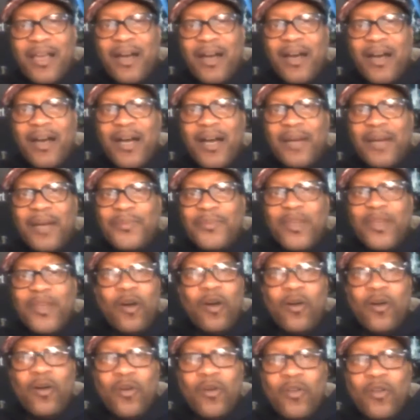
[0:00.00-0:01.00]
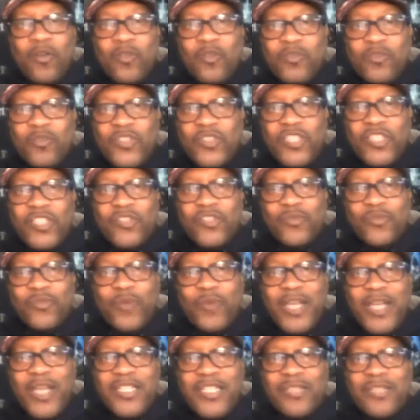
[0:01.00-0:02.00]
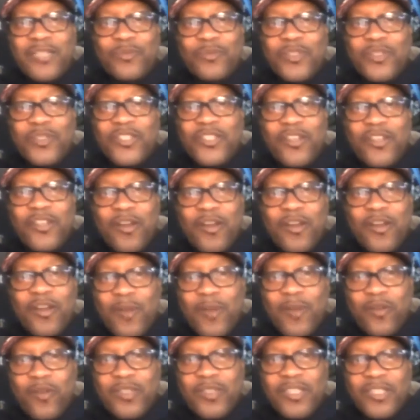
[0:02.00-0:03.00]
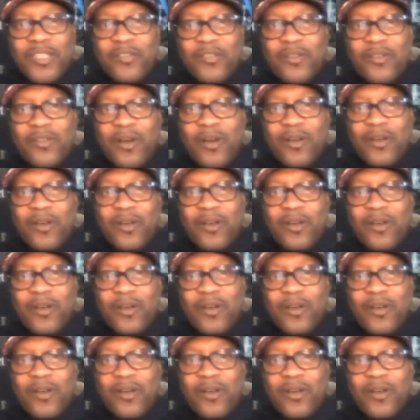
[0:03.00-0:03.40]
The whole situation was ceremonial